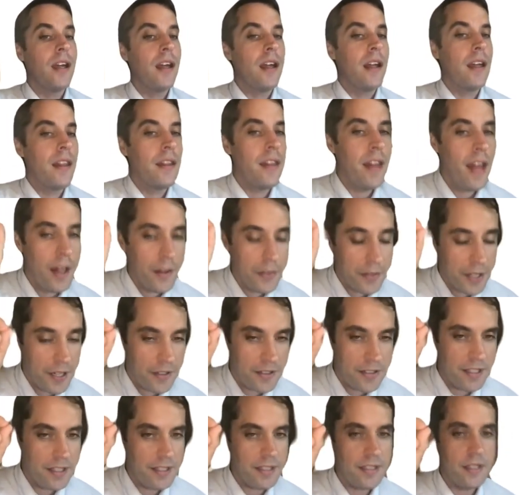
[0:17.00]
the healthcare
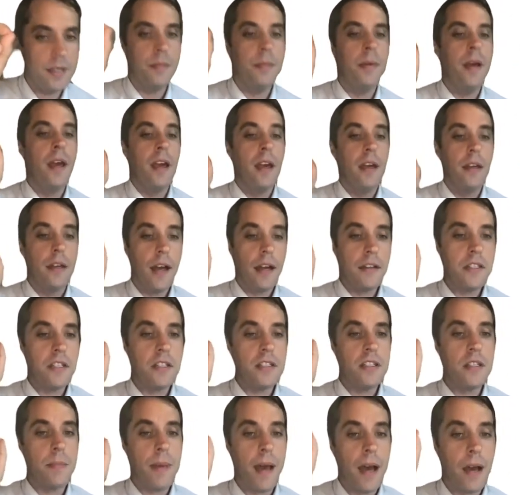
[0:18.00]
system, not
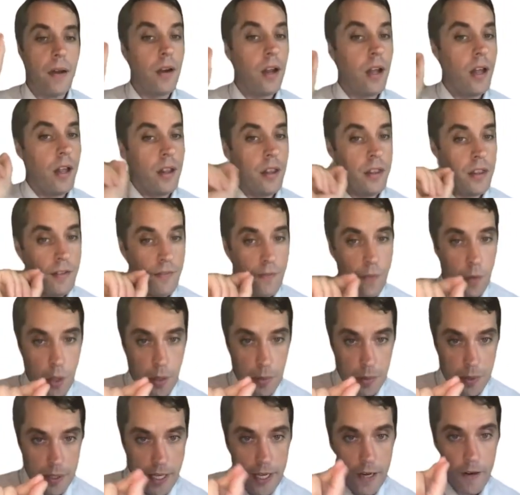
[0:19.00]
just about the
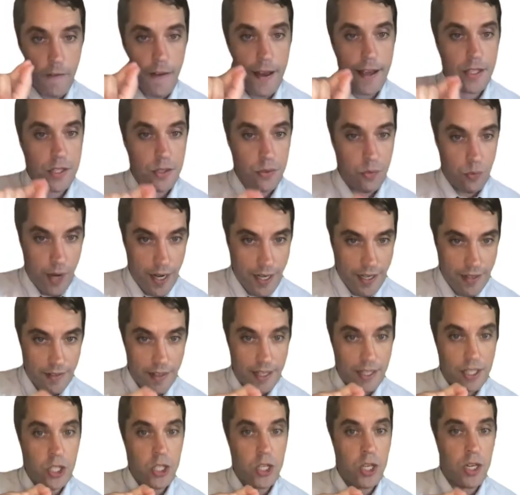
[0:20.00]
Affordable Care Act's
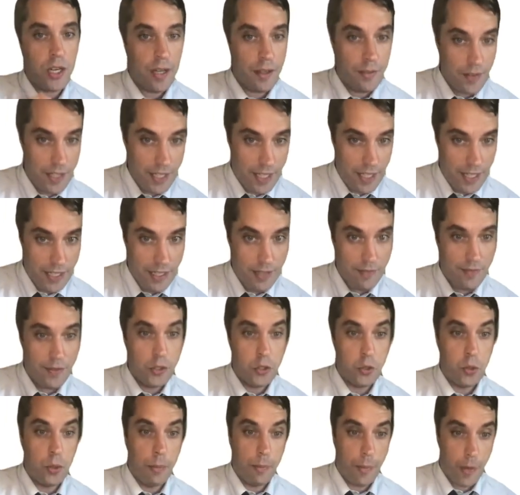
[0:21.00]
regulation of the
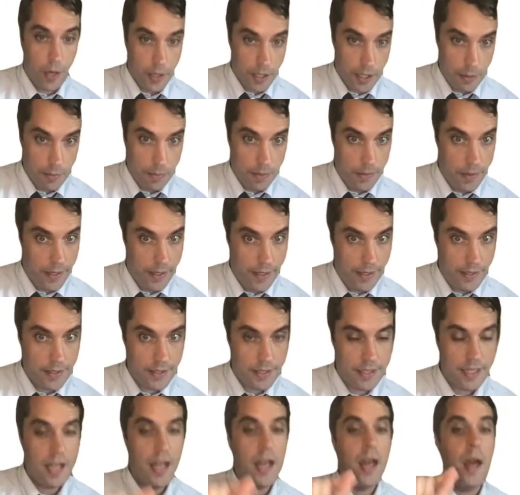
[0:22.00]
individual
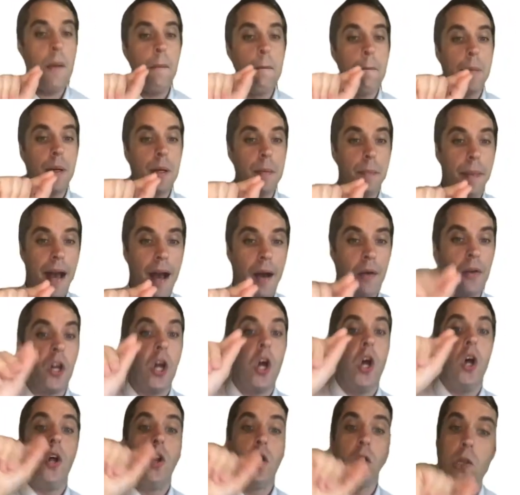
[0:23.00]
marketplace, but about
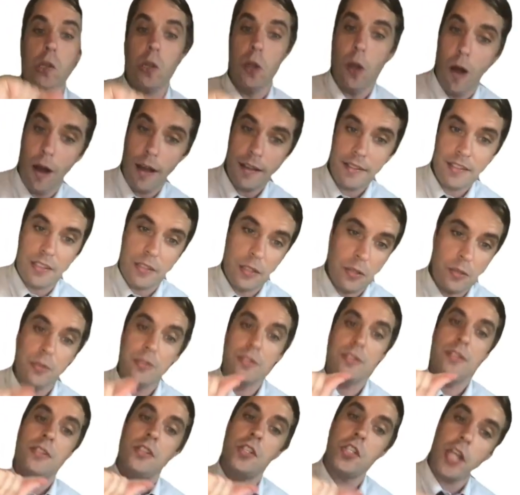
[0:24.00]

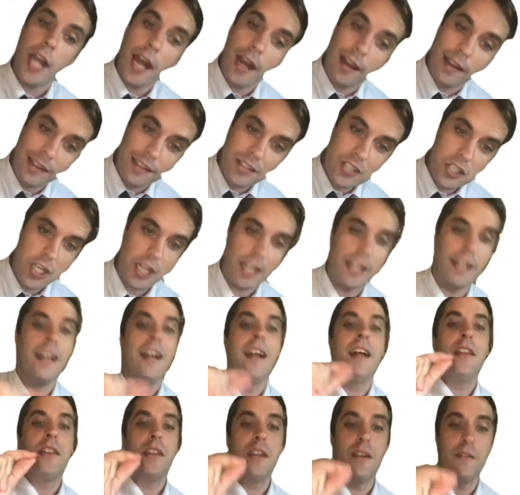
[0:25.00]
lawsuits challenging
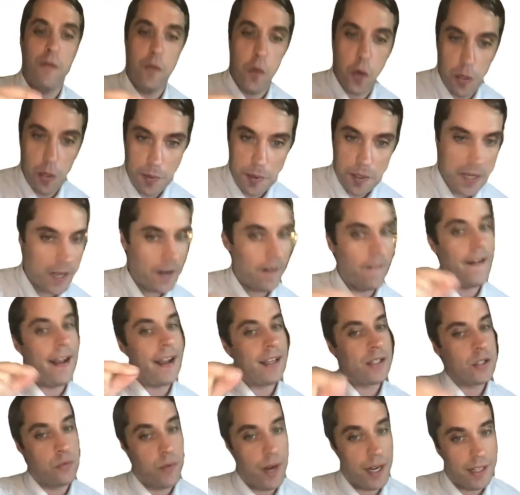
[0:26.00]
the Affordable Care
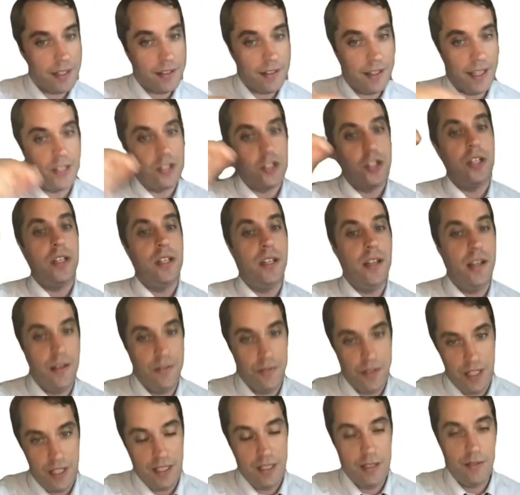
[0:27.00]
Act's regulation of
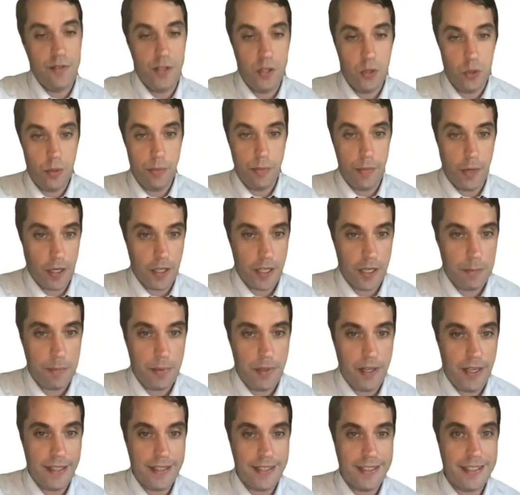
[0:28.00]
the individual
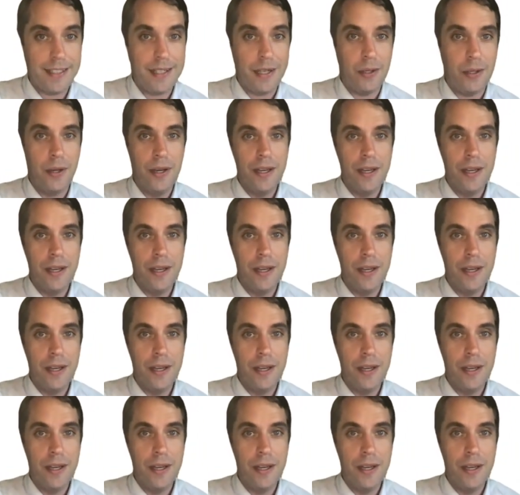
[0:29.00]
marketplace. So